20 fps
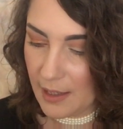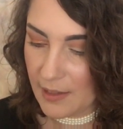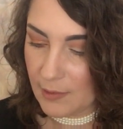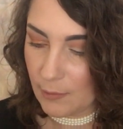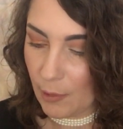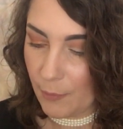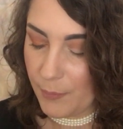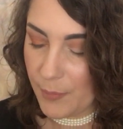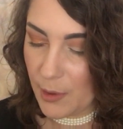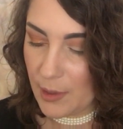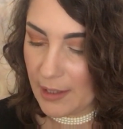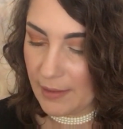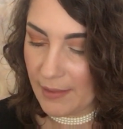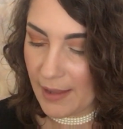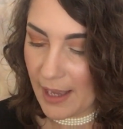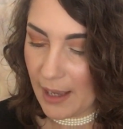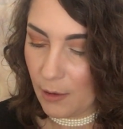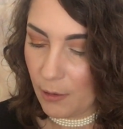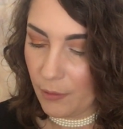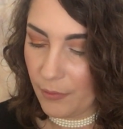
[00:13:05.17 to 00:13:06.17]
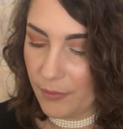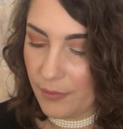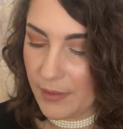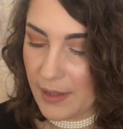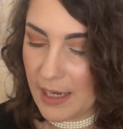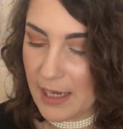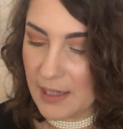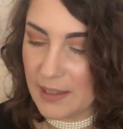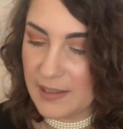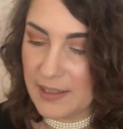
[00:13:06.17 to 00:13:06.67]
So I'm putting that on
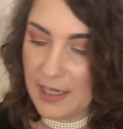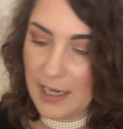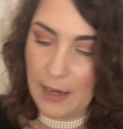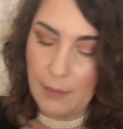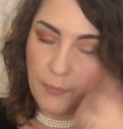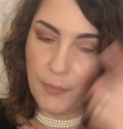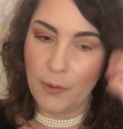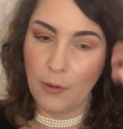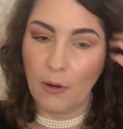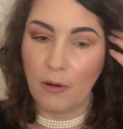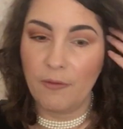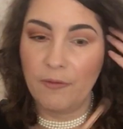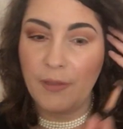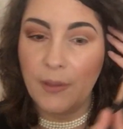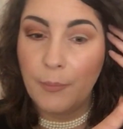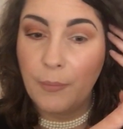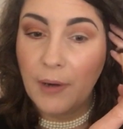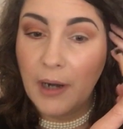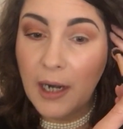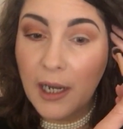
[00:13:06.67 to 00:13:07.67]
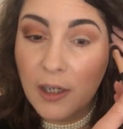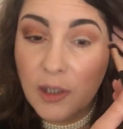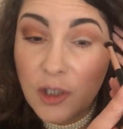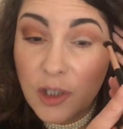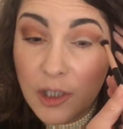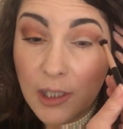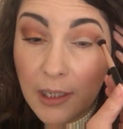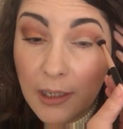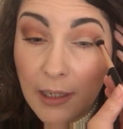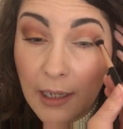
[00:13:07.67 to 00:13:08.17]
the tip of the
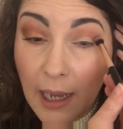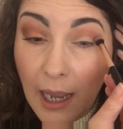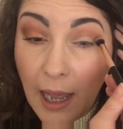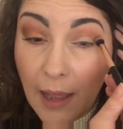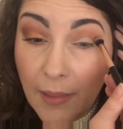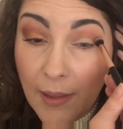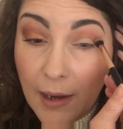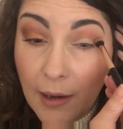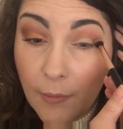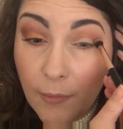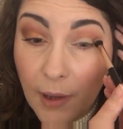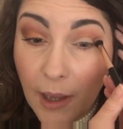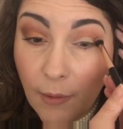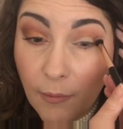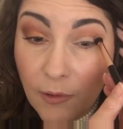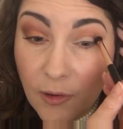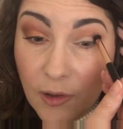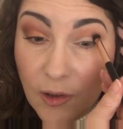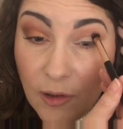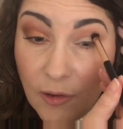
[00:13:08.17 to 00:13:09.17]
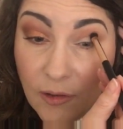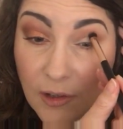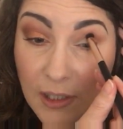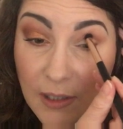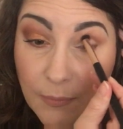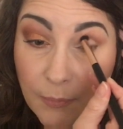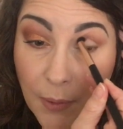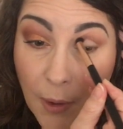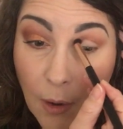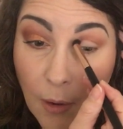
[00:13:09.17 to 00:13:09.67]
brush, and then I'm going to
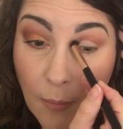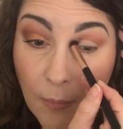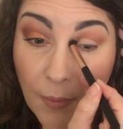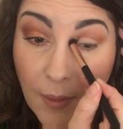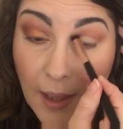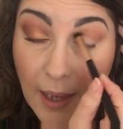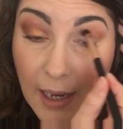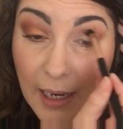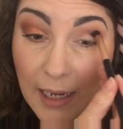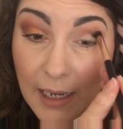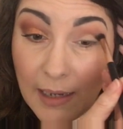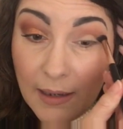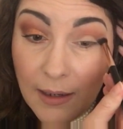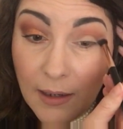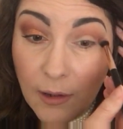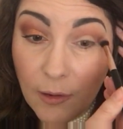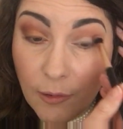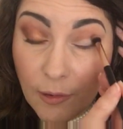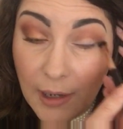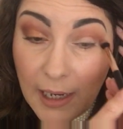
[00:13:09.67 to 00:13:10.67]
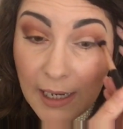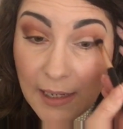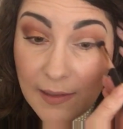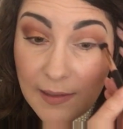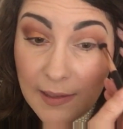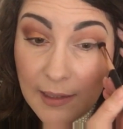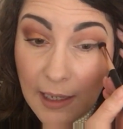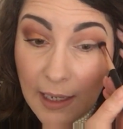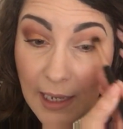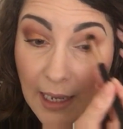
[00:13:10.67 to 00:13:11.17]
just pop that in the
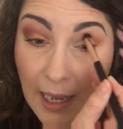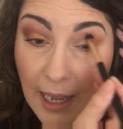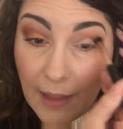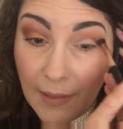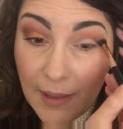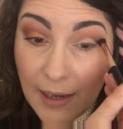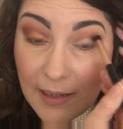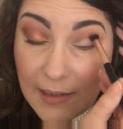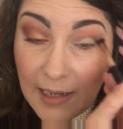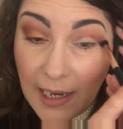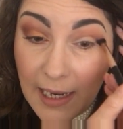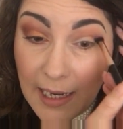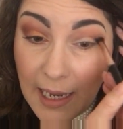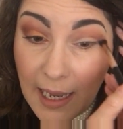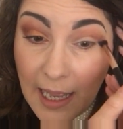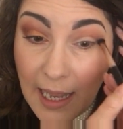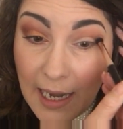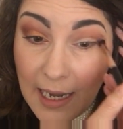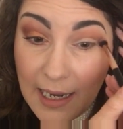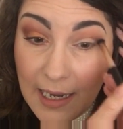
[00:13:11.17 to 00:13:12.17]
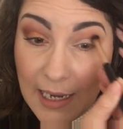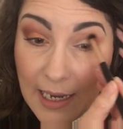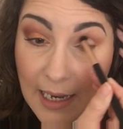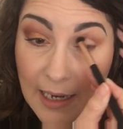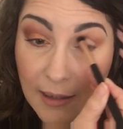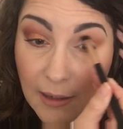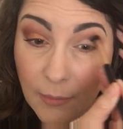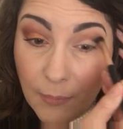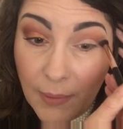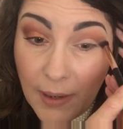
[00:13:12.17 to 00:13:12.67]
crease and then take it a
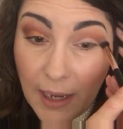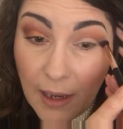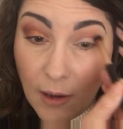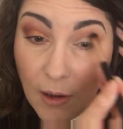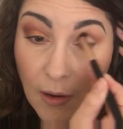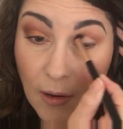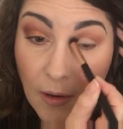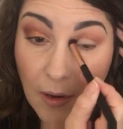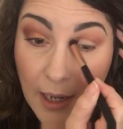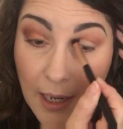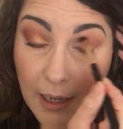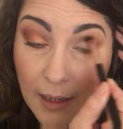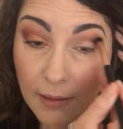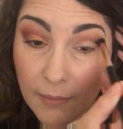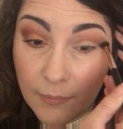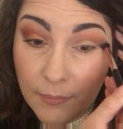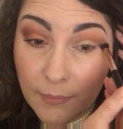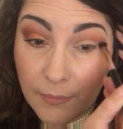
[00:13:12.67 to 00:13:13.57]
little bit higher.